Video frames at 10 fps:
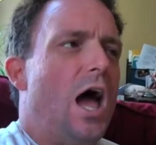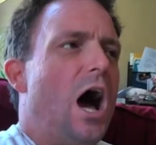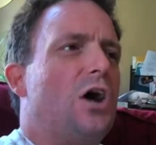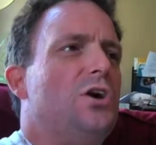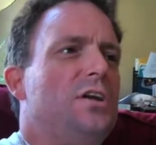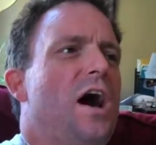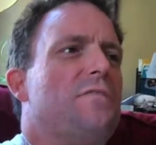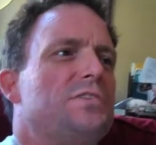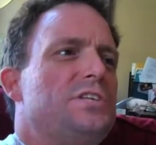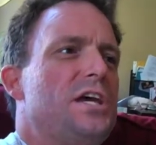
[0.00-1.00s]
A good
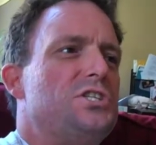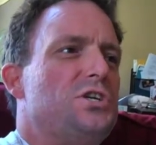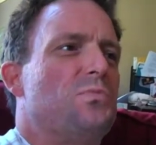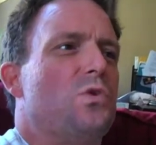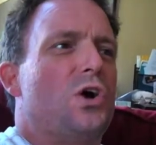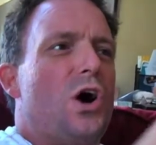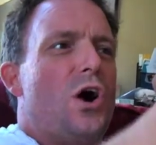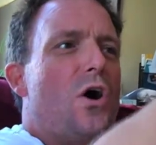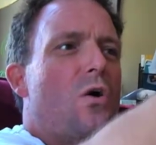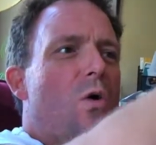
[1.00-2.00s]
conversation will
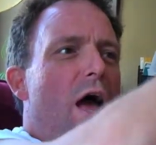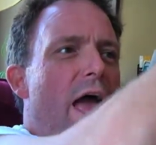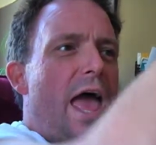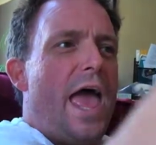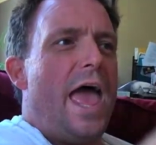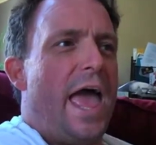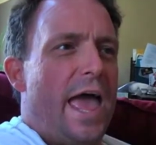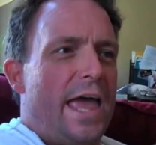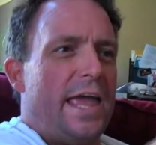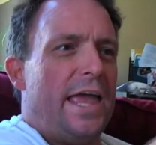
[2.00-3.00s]
go
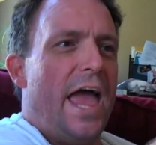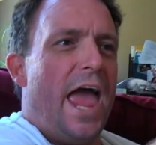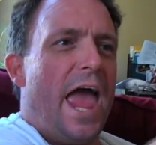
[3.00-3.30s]
A,